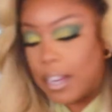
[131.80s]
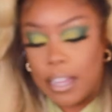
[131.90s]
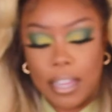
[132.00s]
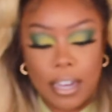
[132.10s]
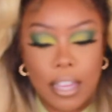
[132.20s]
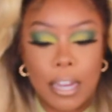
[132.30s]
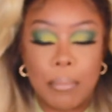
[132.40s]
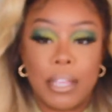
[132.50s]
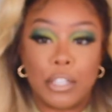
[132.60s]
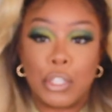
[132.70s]
kind of gonna gonna
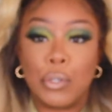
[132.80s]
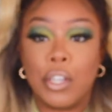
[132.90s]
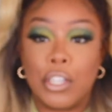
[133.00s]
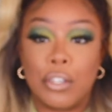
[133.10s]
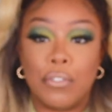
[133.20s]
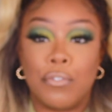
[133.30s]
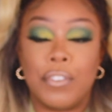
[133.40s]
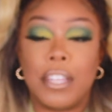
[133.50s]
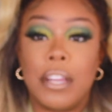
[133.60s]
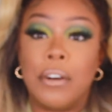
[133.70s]
be a short little
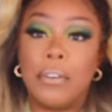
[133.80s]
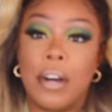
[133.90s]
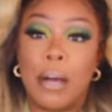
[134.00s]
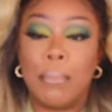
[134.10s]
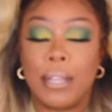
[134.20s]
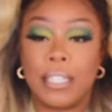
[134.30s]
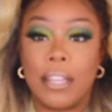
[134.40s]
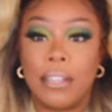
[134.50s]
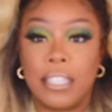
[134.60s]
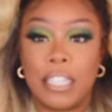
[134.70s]
video um, because
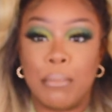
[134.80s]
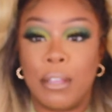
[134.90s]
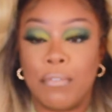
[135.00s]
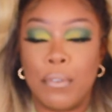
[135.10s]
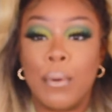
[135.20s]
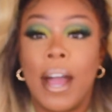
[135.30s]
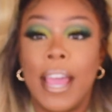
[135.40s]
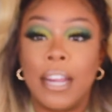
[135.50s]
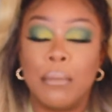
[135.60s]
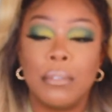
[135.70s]
they only sent me a few
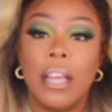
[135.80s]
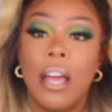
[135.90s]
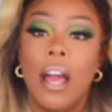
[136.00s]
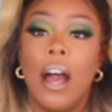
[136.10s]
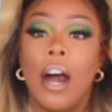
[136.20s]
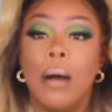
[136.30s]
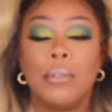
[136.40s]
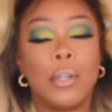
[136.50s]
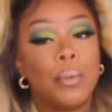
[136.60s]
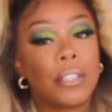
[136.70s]
items. Um,
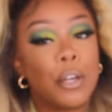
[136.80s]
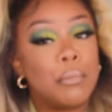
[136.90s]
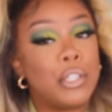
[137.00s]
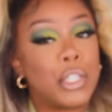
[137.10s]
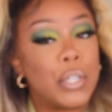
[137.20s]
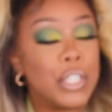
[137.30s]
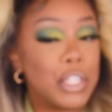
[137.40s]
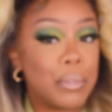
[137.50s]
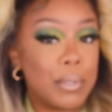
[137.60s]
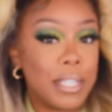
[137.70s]
so it's gonna be short
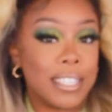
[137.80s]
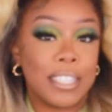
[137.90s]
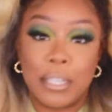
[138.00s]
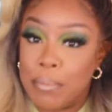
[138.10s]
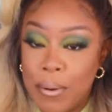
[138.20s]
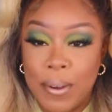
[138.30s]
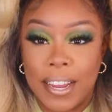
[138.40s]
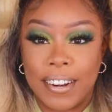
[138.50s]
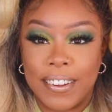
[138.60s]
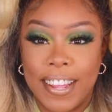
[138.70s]
and sweet and to the
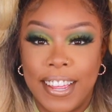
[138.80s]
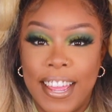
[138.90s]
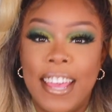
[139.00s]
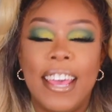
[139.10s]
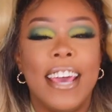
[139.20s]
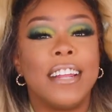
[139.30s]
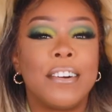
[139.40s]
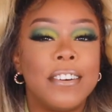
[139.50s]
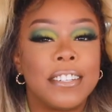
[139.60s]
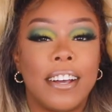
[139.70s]
point, okay? And
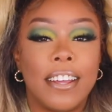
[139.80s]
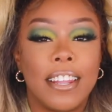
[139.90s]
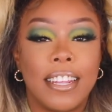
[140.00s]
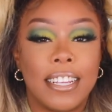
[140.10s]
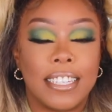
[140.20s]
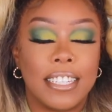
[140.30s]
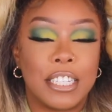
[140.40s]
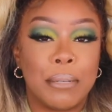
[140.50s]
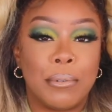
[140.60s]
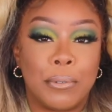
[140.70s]
of course, all the links
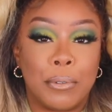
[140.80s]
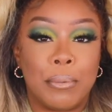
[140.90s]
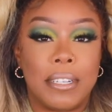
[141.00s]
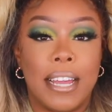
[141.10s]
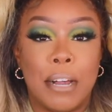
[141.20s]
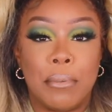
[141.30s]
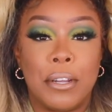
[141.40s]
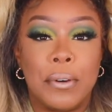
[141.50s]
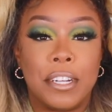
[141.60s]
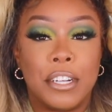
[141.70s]
listed will, will be down
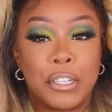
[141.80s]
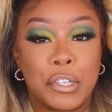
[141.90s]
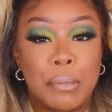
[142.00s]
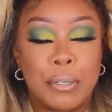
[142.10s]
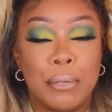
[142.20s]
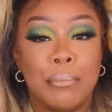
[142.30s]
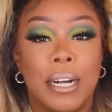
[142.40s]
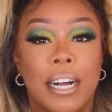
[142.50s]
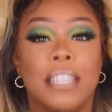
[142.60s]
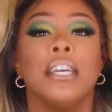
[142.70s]
below in the description
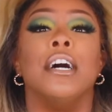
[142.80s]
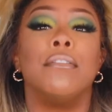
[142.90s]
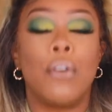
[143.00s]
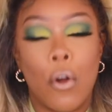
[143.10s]
box, of